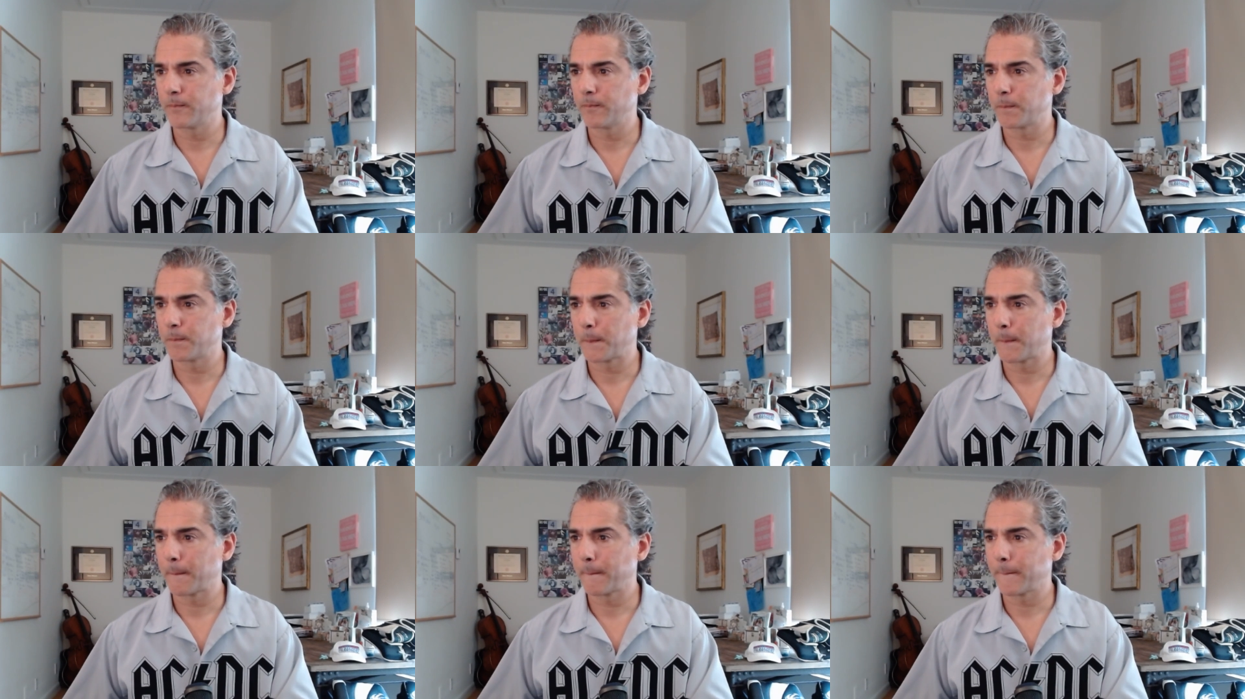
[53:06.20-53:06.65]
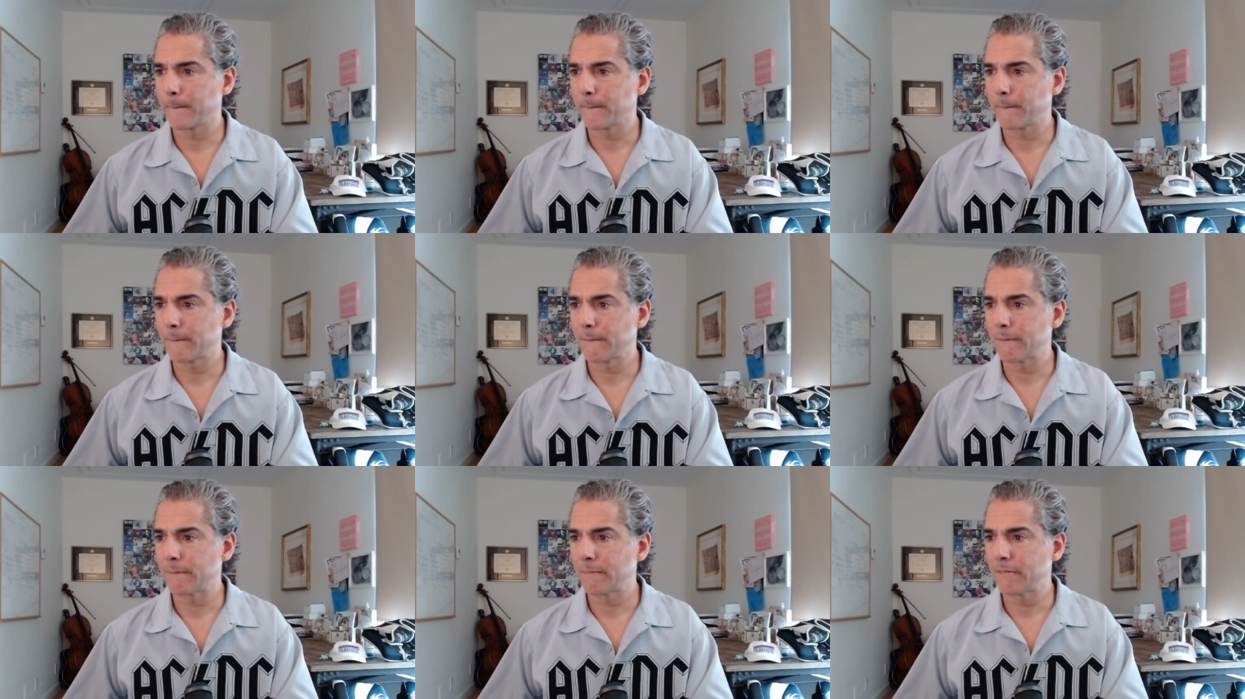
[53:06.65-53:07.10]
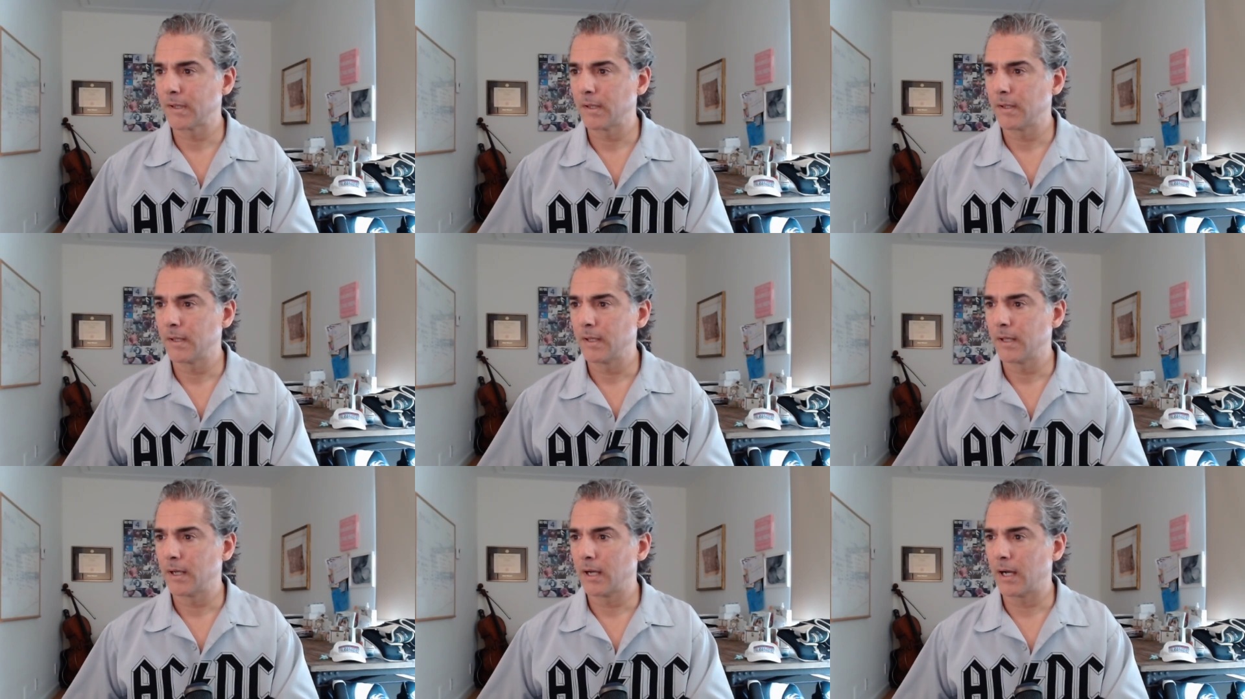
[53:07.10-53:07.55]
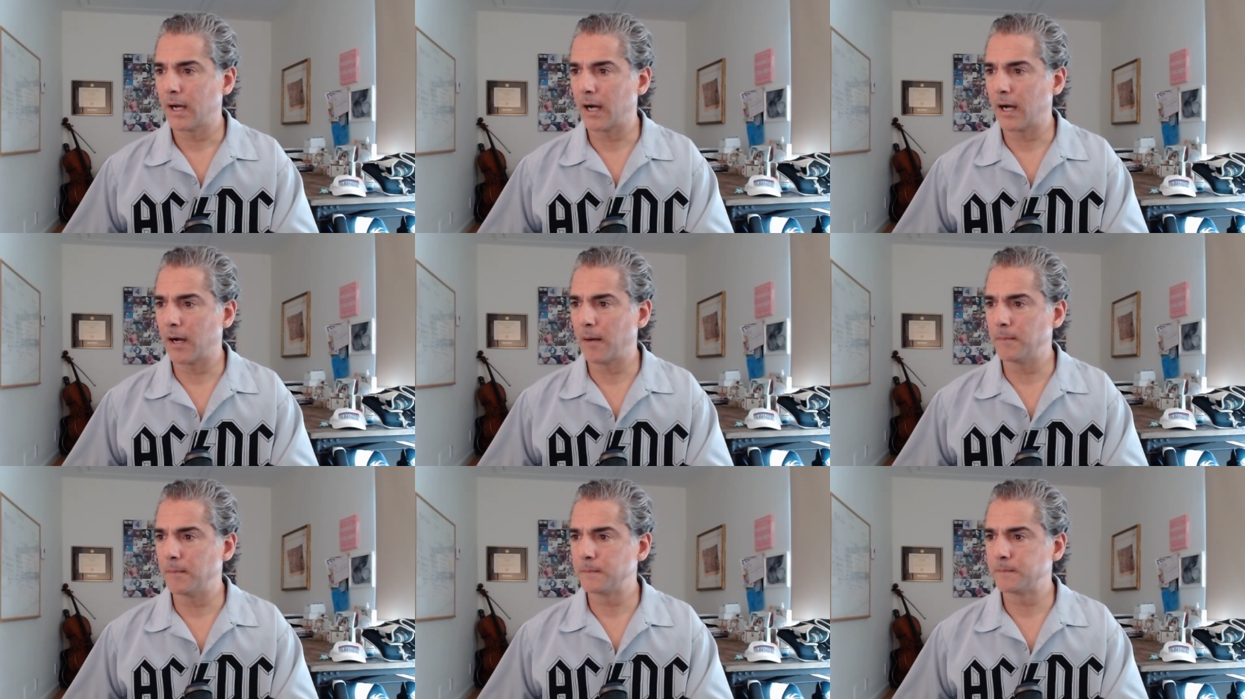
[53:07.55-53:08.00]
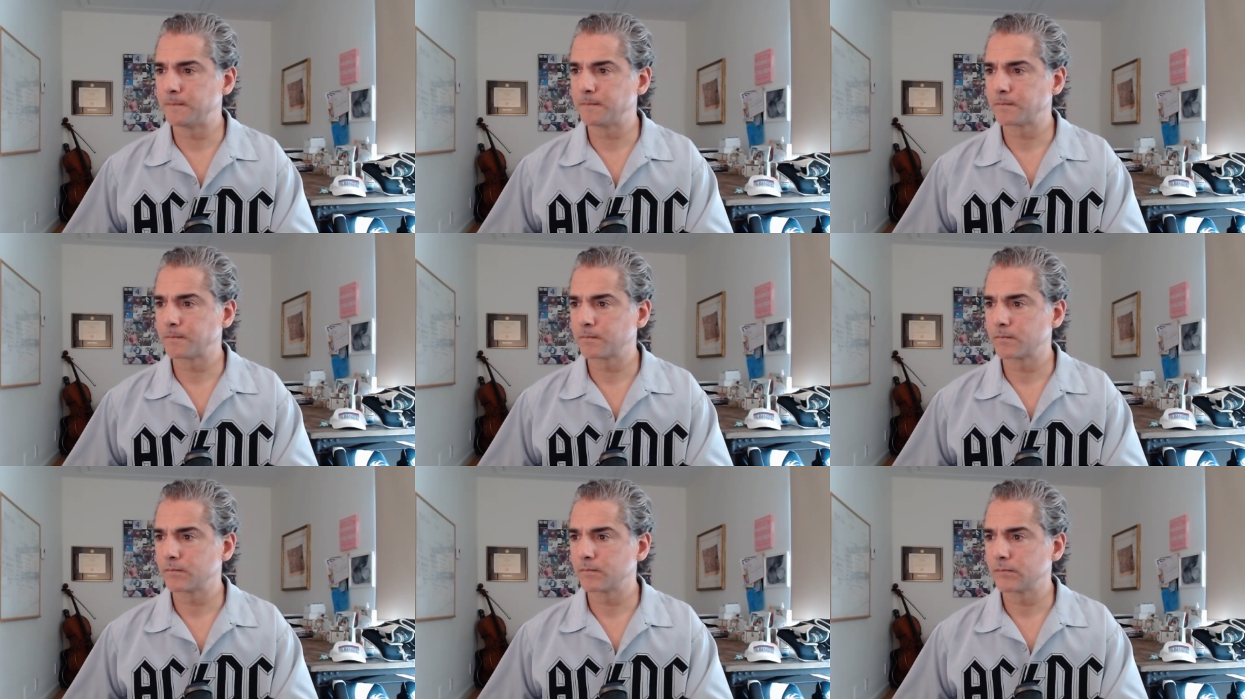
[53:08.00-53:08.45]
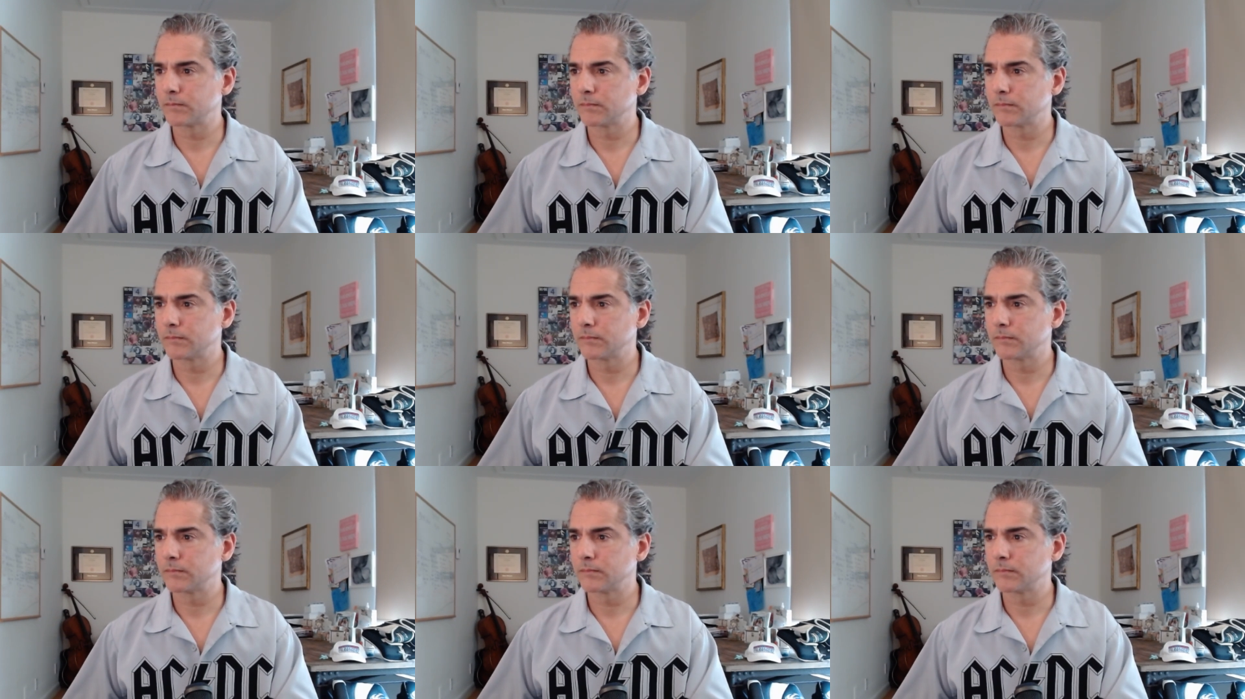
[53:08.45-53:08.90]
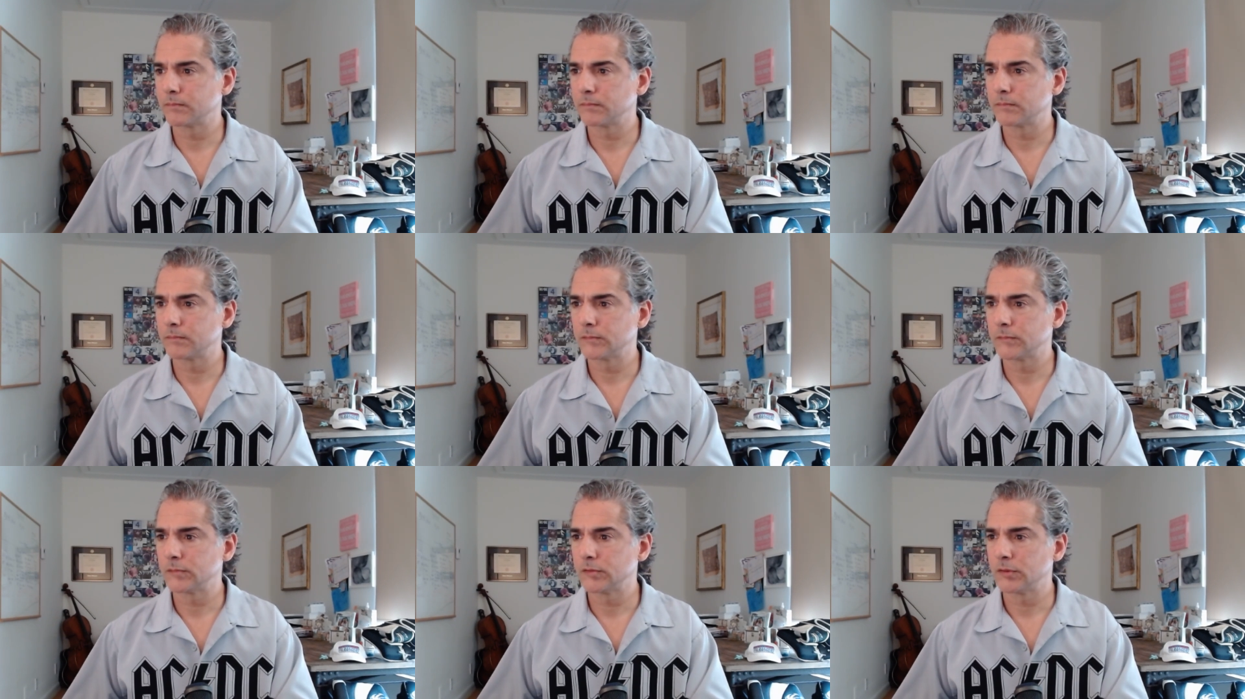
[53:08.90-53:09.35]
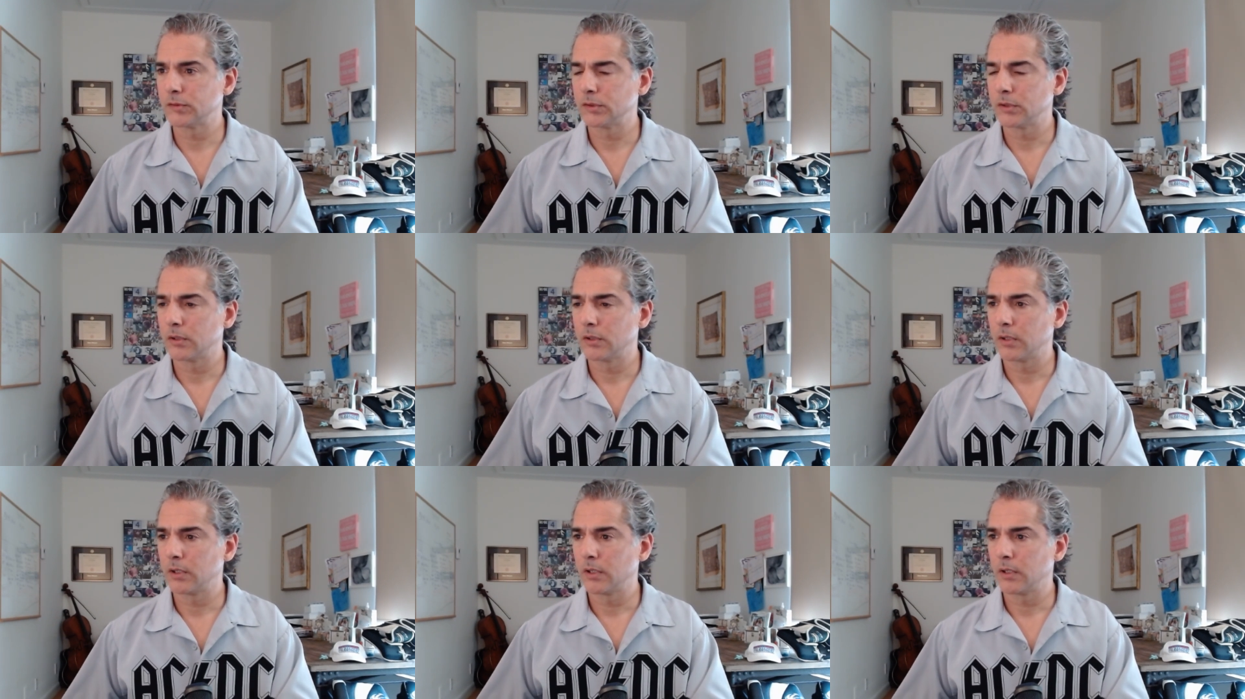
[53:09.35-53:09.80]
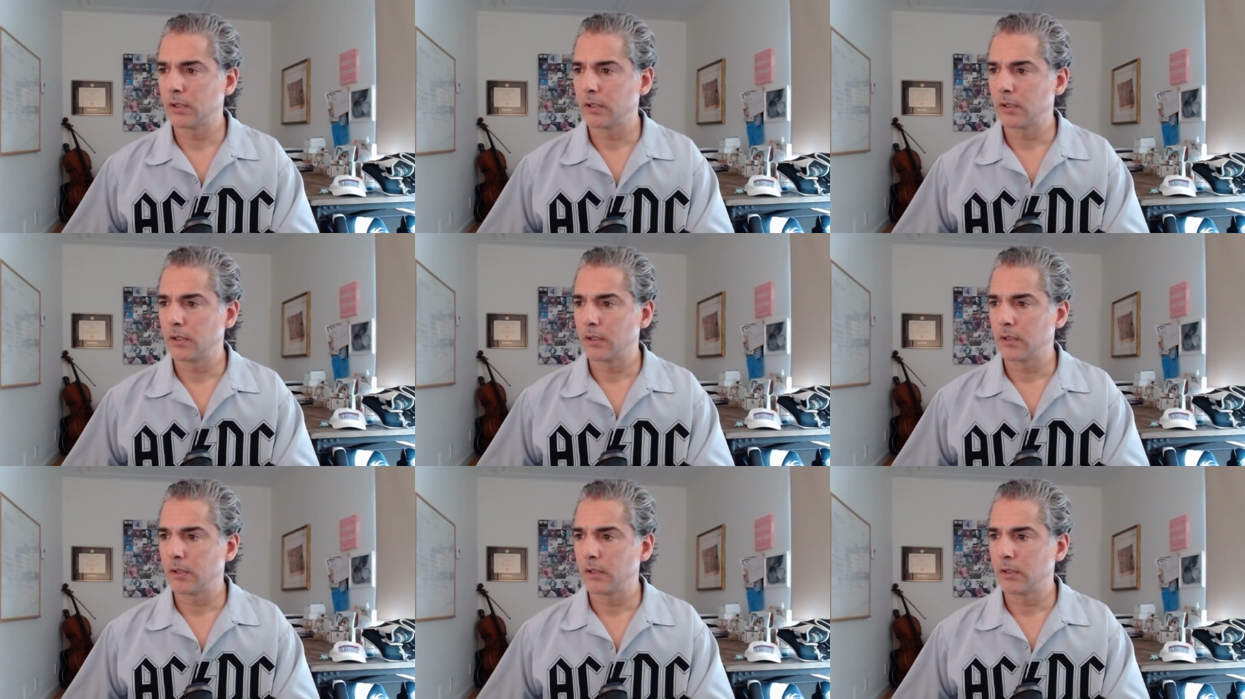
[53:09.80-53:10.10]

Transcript: No one is speaking in this clip.